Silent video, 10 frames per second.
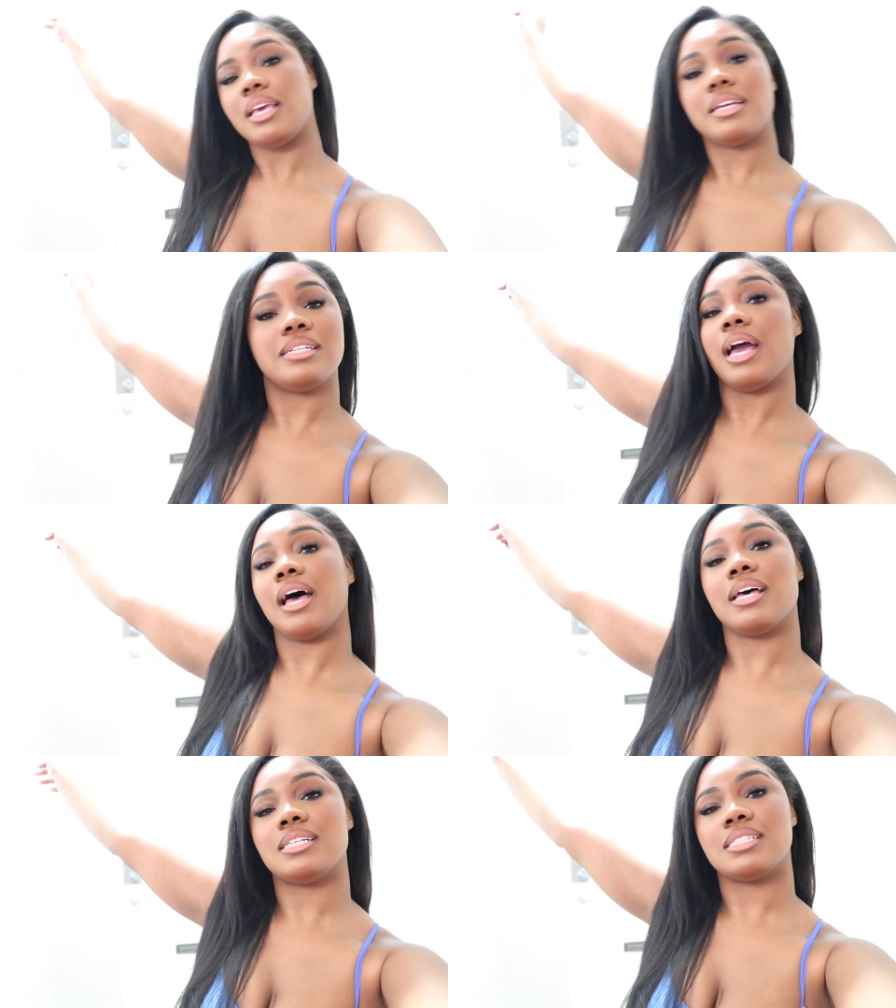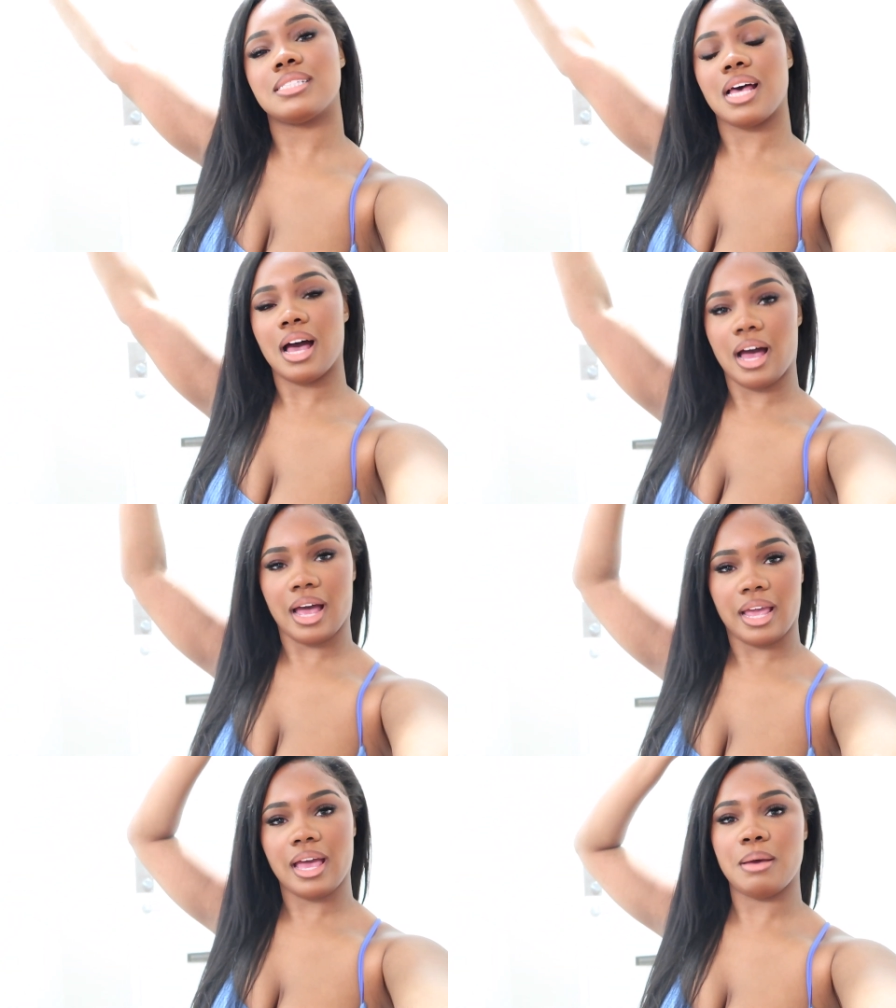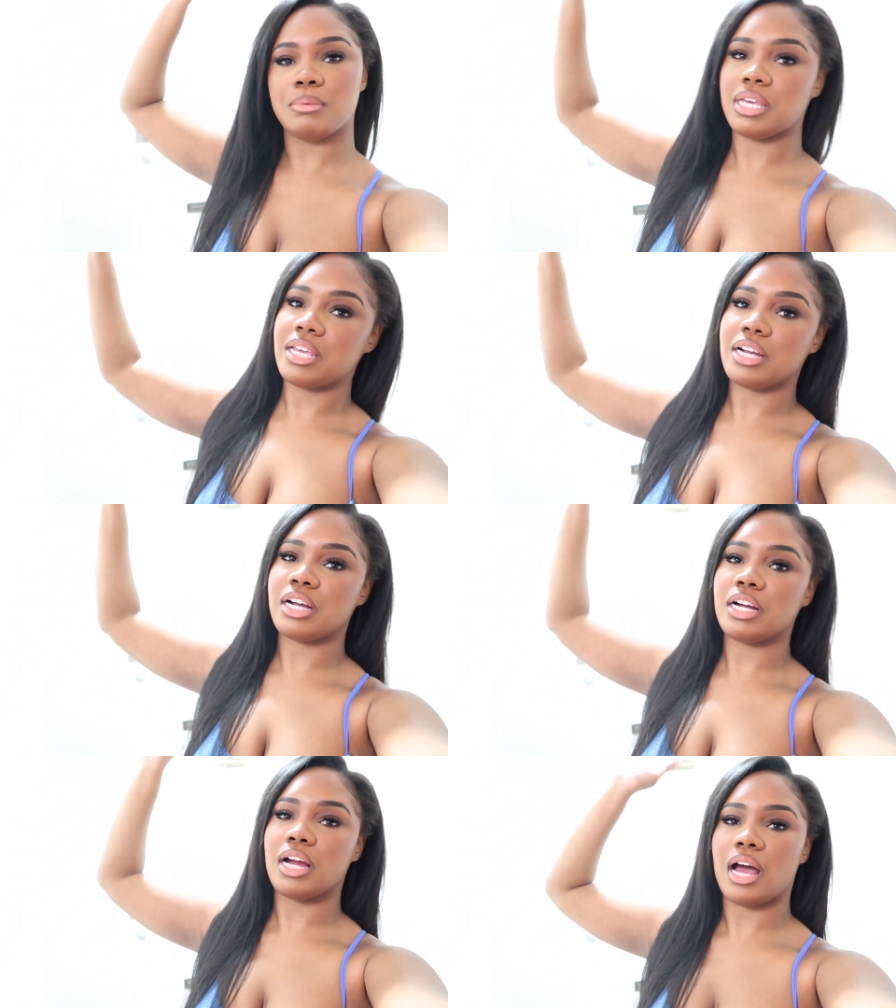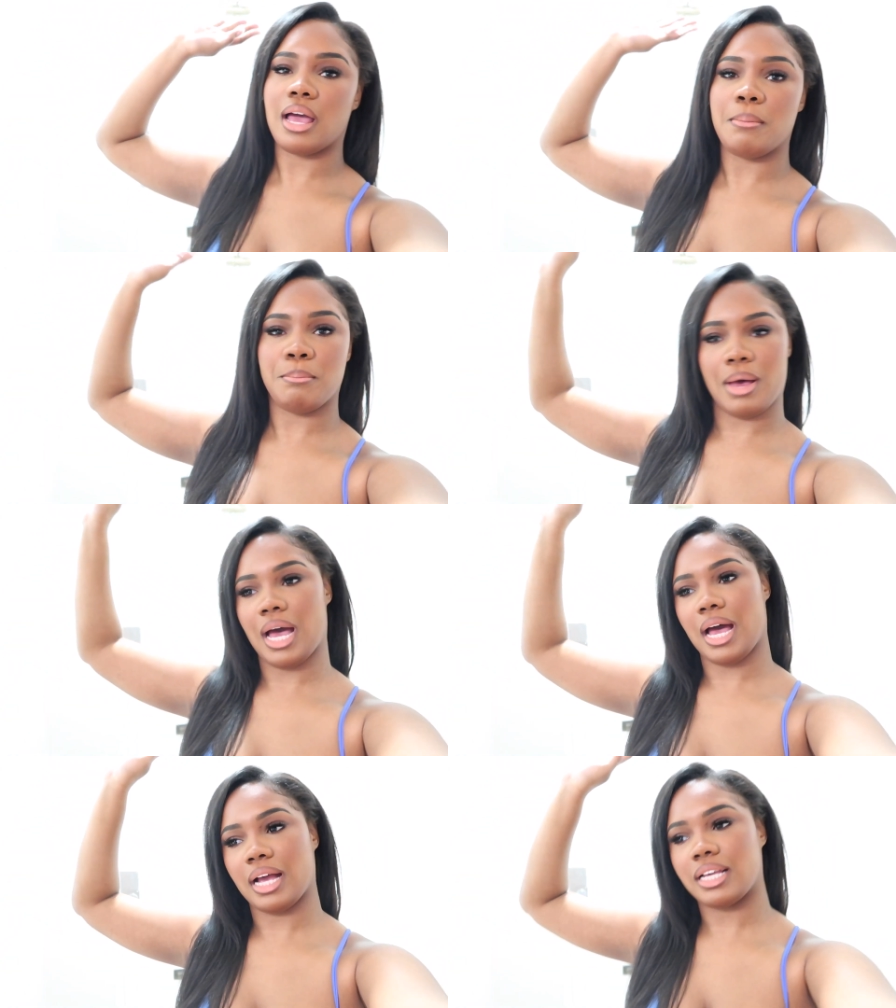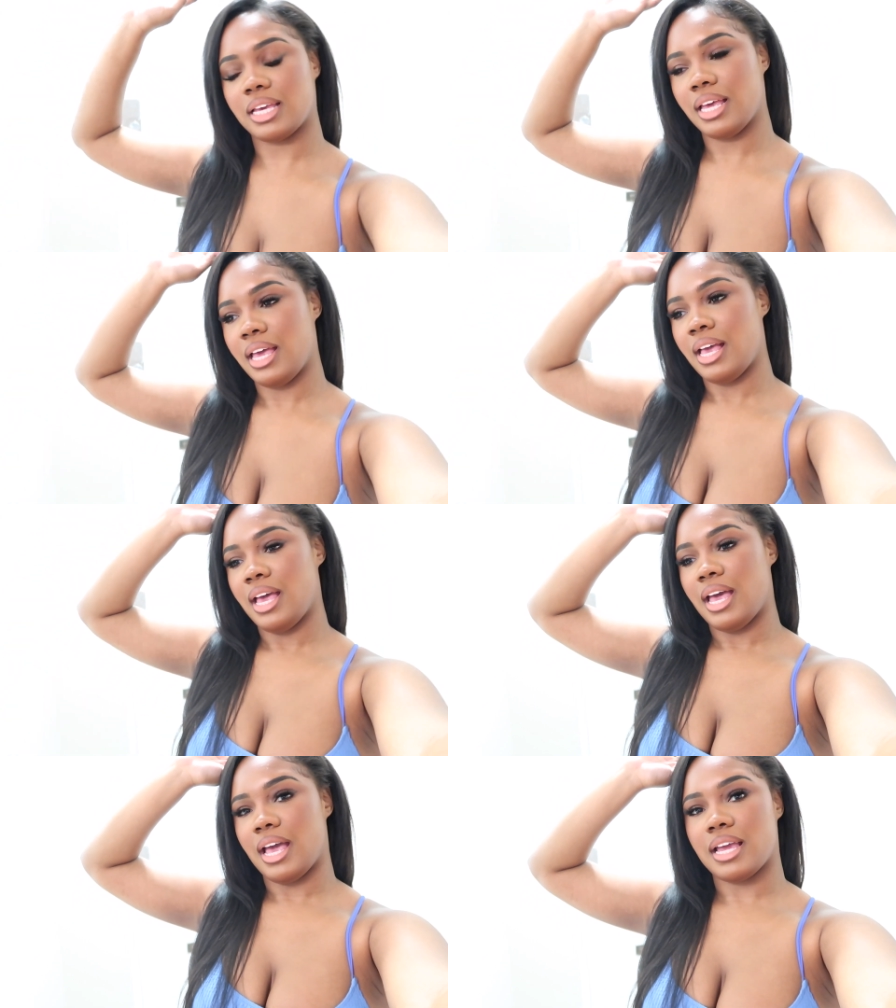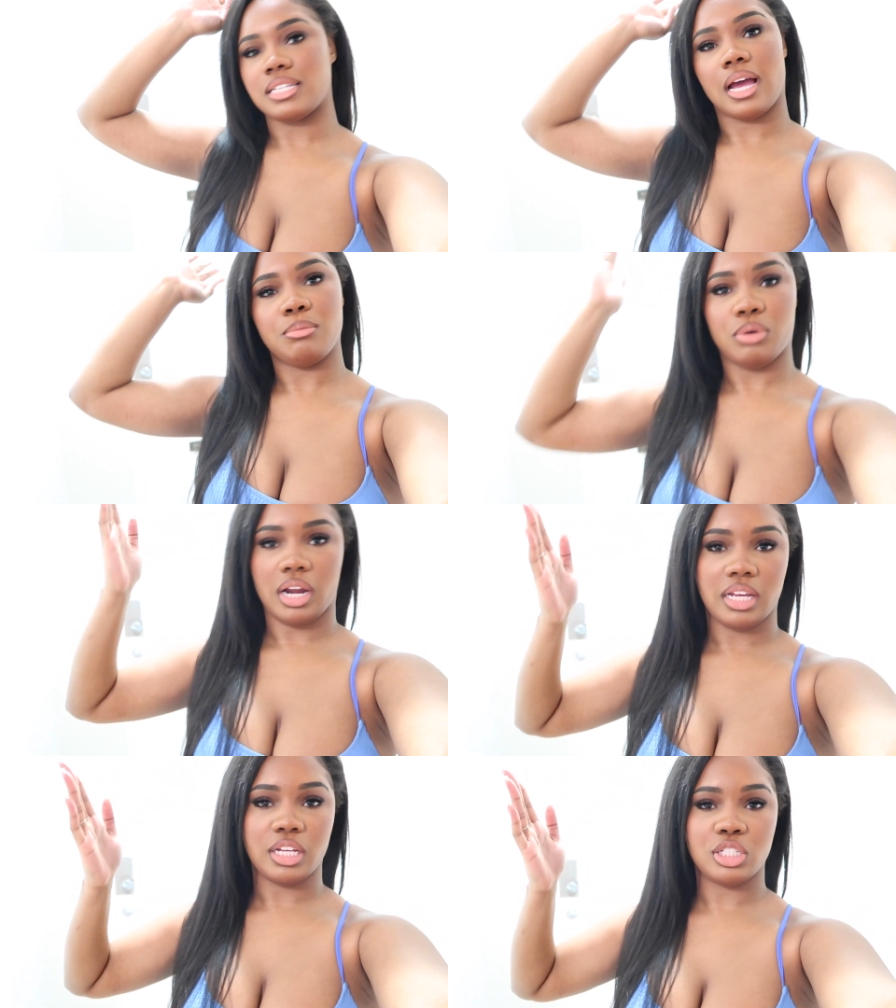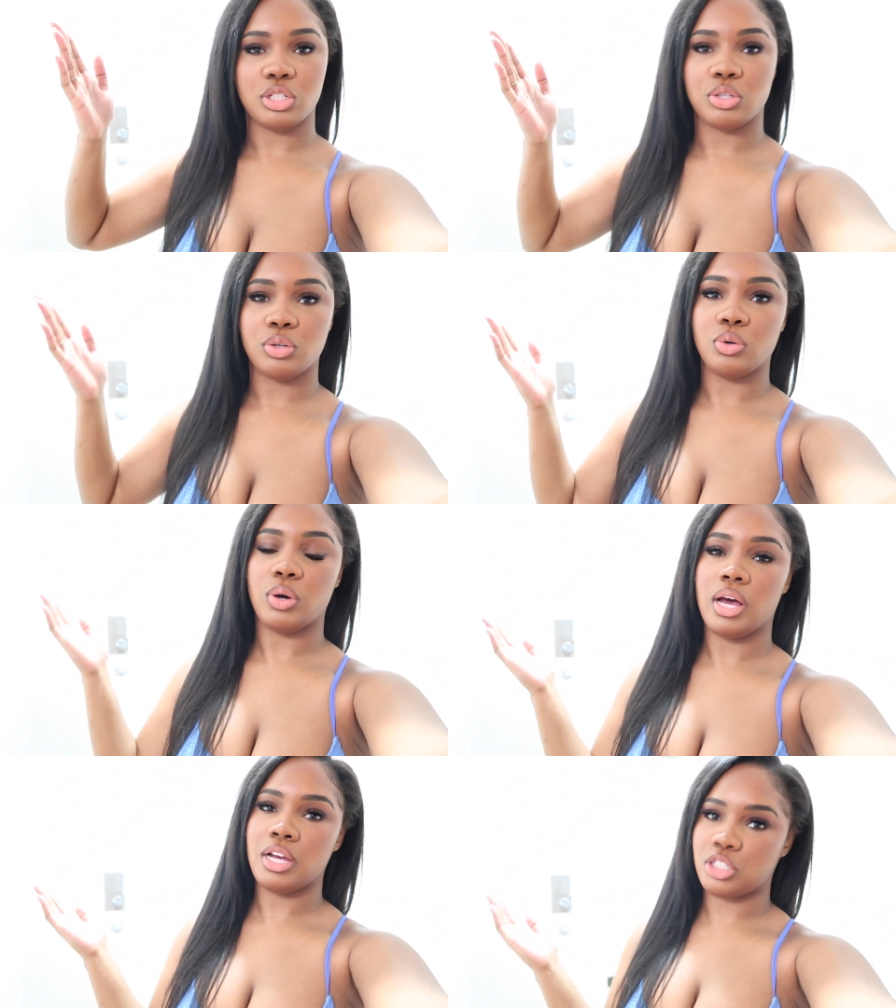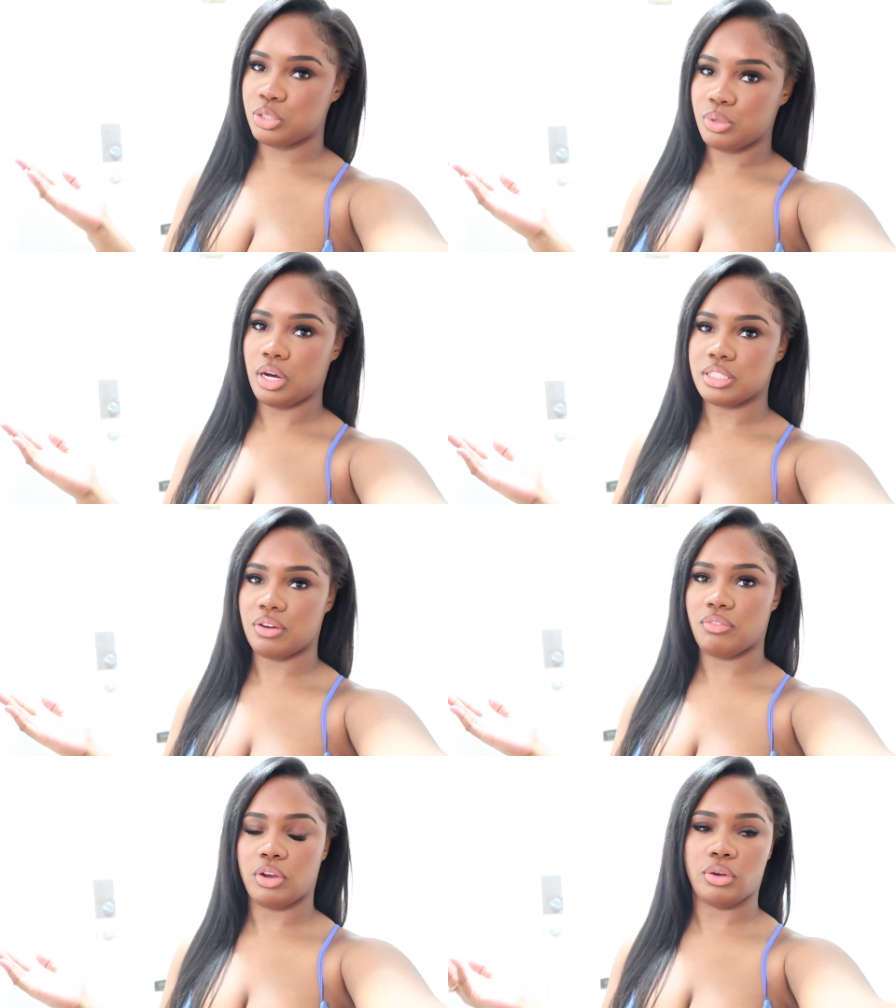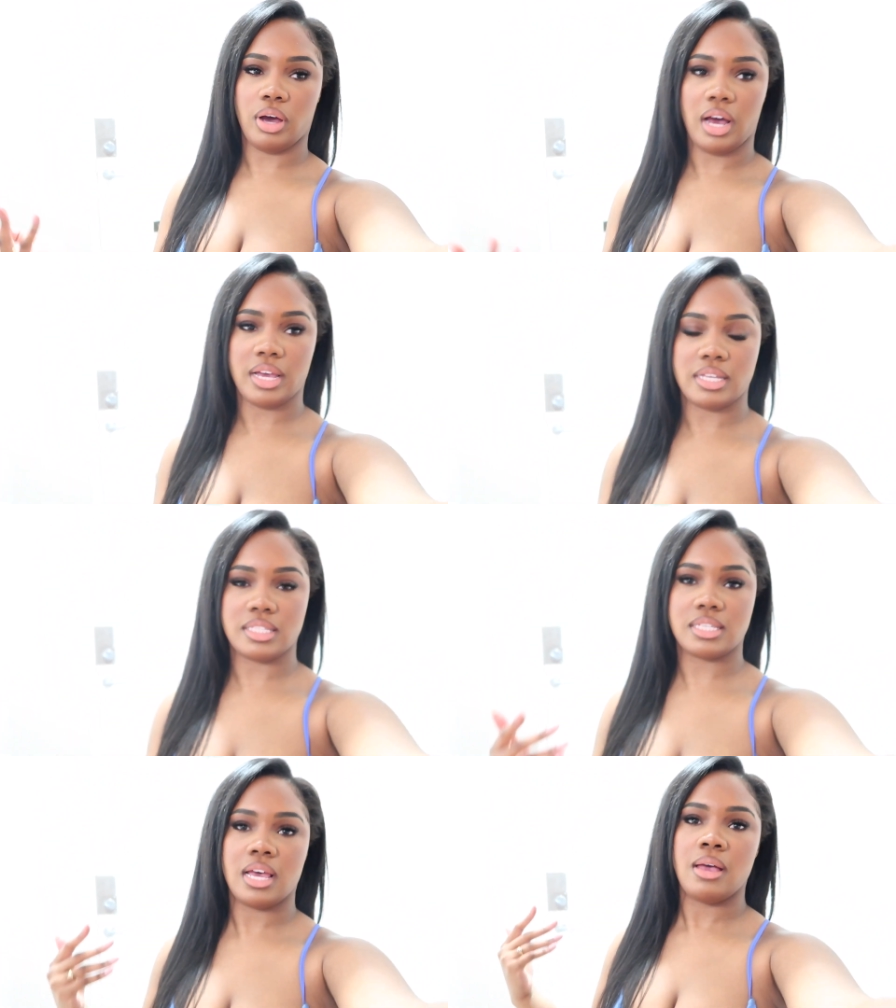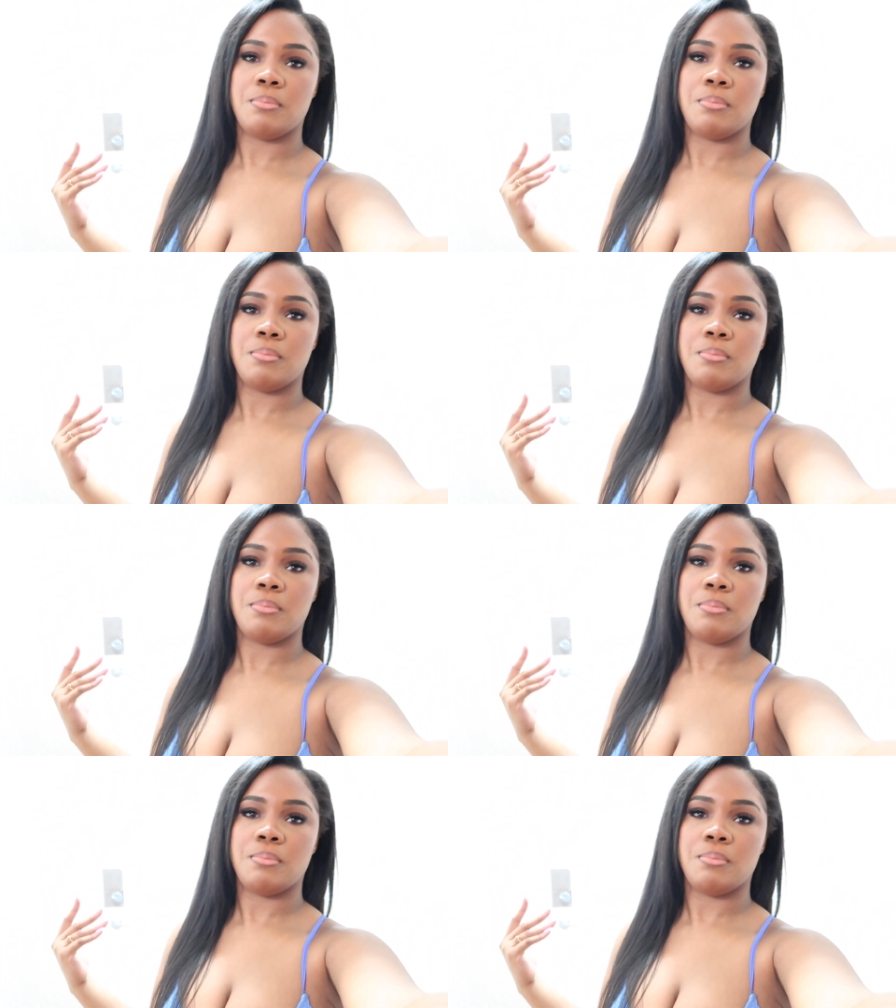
yes, I am here, I am back, and I'm ready to shoot content for you guys.